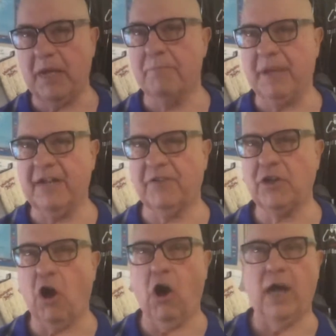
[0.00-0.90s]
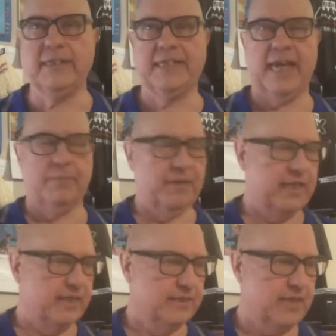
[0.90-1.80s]
bit of an odd day
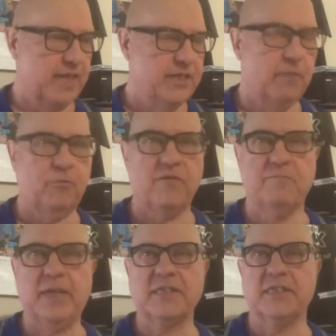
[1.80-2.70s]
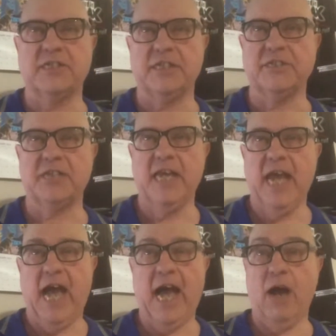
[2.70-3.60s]
because a number of businesses
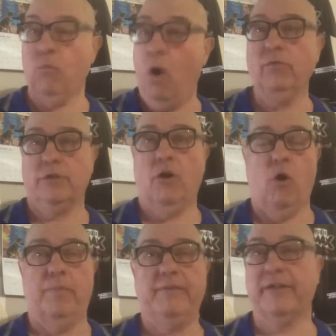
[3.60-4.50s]
won't open.